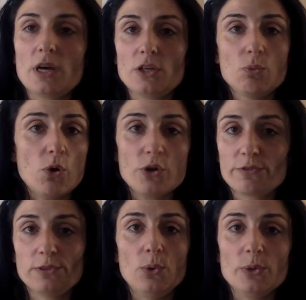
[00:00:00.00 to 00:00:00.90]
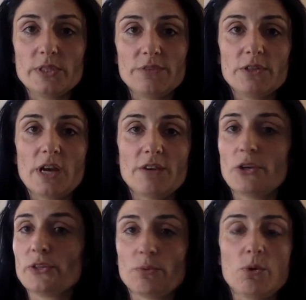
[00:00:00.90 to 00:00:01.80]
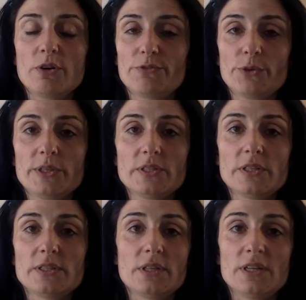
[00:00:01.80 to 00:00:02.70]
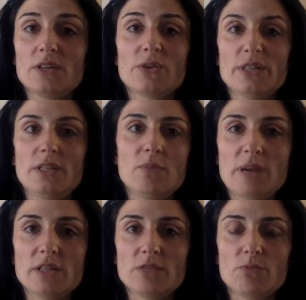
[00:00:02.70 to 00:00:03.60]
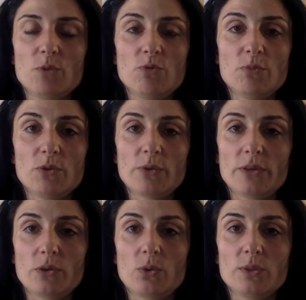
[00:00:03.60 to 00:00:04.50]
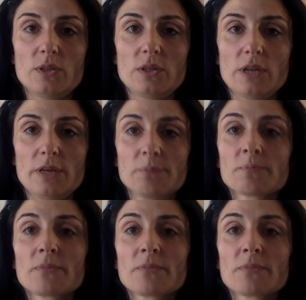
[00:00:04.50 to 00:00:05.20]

your work floors, if you have those at work, for instance, to increase the amounts of movement throughout the course of the day.